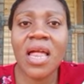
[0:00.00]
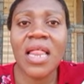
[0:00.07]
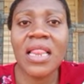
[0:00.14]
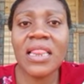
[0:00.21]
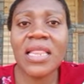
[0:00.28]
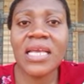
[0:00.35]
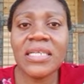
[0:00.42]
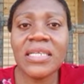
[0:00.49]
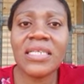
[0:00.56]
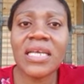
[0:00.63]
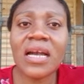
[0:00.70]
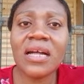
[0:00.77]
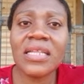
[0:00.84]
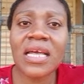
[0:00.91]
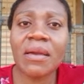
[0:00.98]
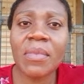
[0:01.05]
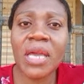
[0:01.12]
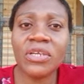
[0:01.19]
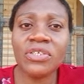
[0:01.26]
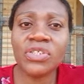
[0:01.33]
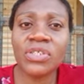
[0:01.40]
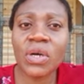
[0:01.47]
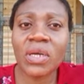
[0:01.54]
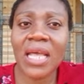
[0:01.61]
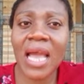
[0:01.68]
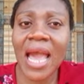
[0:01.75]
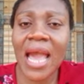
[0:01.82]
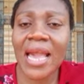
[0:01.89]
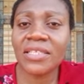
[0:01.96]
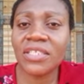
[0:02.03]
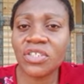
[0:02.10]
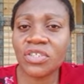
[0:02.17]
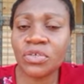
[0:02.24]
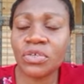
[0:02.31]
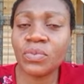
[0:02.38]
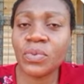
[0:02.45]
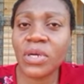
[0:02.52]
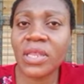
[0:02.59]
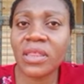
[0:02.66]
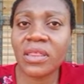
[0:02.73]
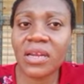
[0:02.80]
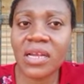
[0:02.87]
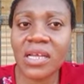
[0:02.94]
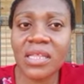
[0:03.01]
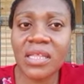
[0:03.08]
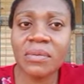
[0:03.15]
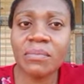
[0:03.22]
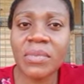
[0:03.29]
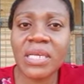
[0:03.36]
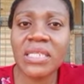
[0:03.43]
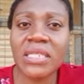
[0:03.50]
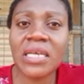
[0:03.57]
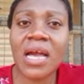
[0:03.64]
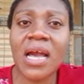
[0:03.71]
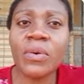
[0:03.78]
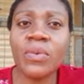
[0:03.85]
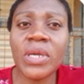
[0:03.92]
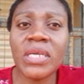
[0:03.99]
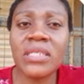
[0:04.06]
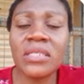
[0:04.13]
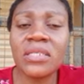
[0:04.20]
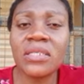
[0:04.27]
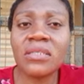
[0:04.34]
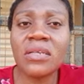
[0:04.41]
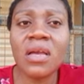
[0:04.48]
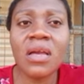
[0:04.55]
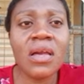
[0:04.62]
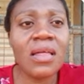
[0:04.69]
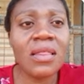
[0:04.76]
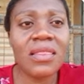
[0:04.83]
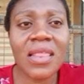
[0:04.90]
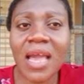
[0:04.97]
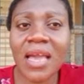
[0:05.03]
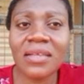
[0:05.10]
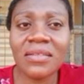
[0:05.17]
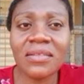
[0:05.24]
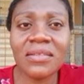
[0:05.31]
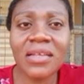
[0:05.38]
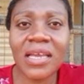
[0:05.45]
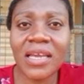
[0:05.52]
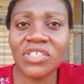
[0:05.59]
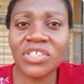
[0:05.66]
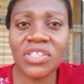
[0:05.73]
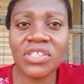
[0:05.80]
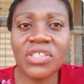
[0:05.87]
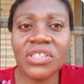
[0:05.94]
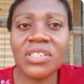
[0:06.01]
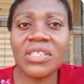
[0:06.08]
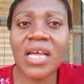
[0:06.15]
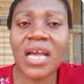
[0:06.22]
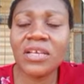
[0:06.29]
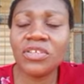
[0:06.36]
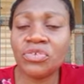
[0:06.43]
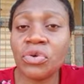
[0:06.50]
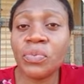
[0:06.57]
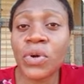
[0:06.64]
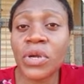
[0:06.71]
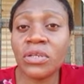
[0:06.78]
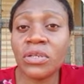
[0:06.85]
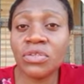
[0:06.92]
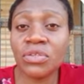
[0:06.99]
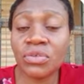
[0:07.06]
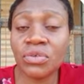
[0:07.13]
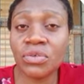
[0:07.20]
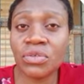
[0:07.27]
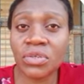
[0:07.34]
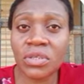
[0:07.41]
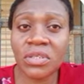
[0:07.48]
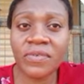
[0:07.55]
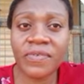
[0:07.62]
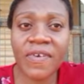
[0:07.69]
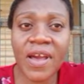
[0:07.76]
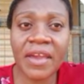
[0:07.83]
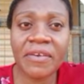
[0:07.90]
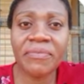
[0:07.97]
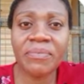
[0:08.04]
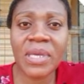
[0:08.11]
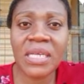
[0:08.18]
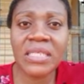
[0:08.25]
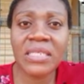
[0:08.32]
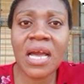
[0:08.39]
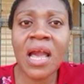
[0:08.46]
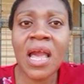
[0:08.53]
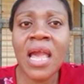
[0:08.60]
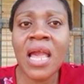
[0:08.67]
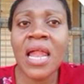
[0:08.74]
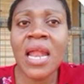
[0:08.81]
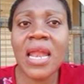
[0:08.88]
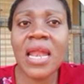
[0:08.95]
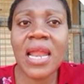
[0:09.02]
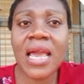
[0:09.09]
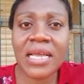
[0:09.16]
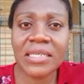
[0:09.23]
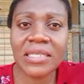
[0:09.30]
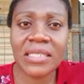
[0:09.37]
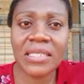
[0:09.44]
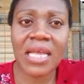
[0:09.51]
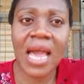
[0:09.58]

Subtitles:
Lintel dimension, height 0.3 meter, width 9 inches, that is 0.225 meter. Length,